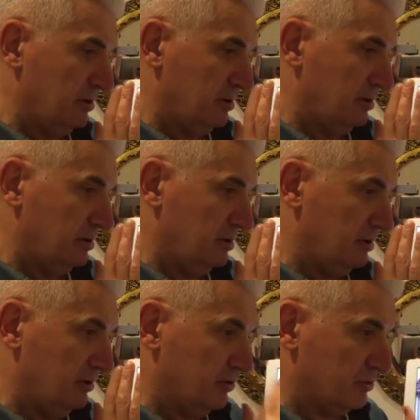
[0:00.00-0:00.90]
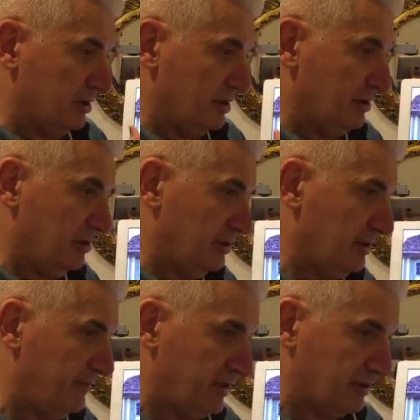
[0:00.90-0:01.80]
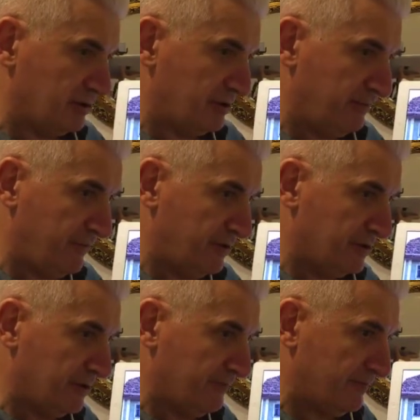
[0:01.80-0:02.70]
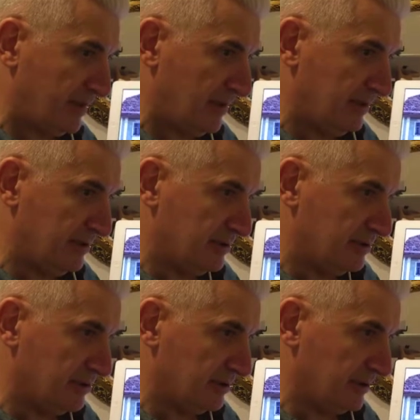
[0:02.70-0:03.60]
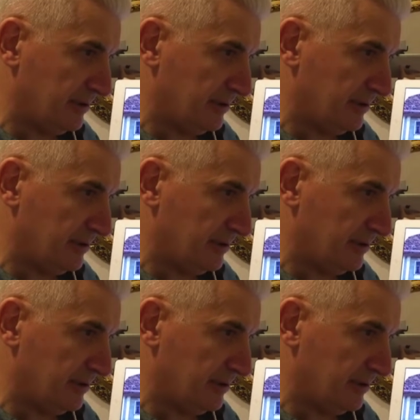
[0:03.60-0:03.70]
The usual living surface is